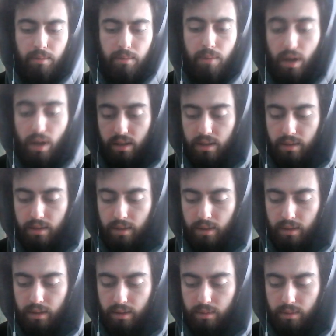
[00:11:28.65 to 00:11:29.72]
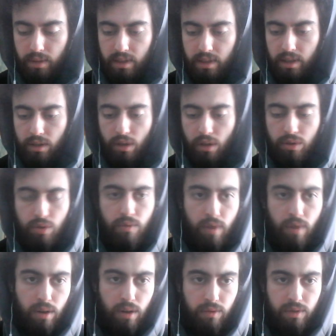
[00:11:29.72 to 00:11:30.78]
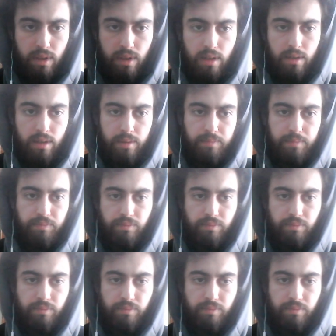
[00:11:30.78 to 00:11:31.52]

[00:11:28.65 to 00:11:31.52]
But this is also one of the